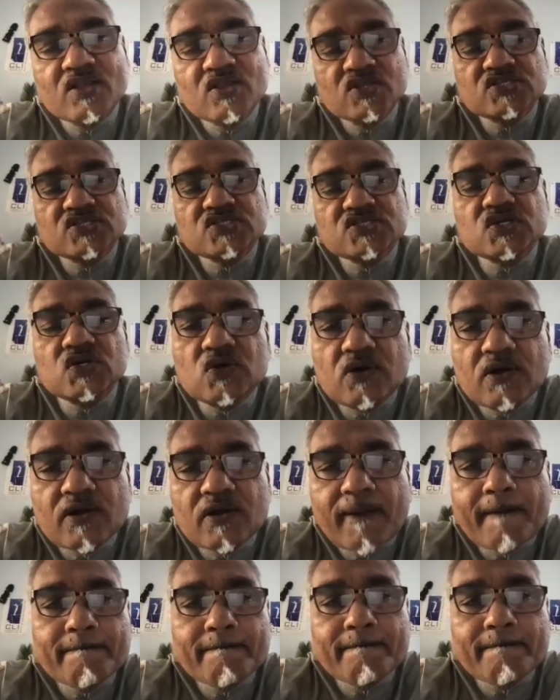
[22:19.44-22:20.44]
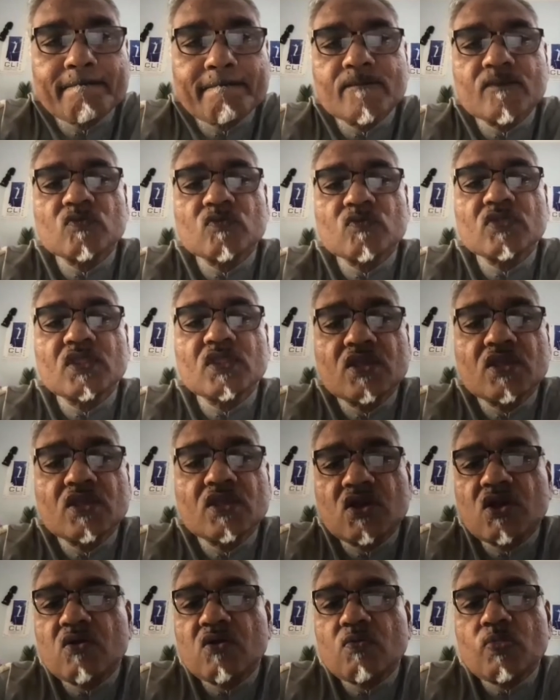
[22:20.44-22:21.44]
So,
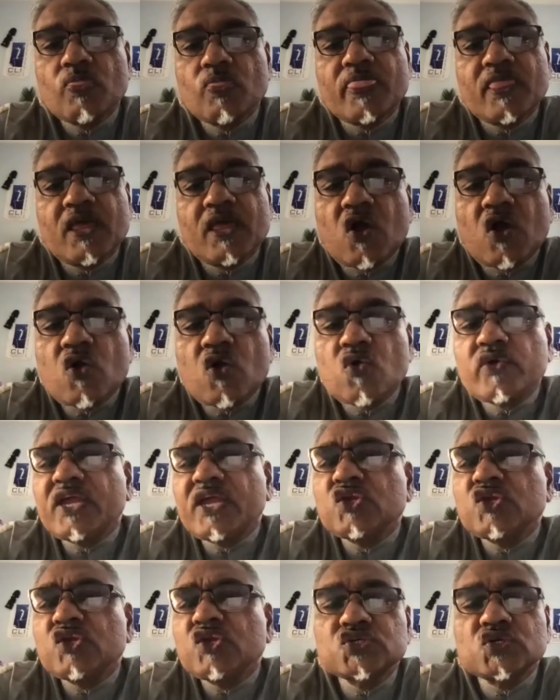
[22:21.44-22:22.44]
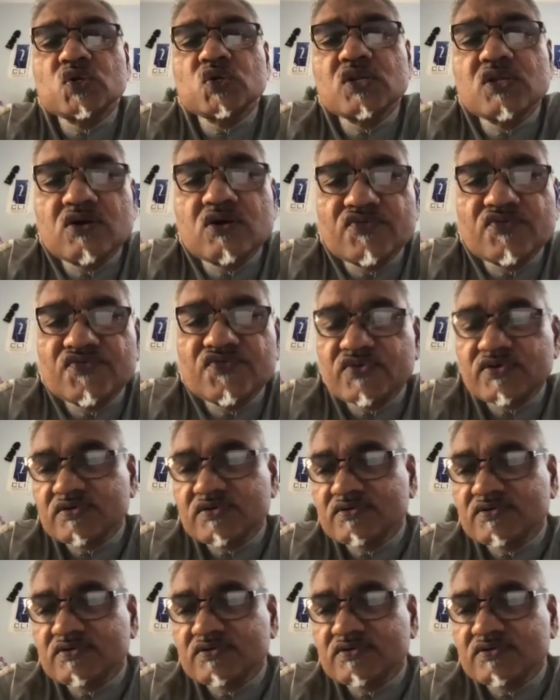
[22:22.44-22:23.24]
how can you show love?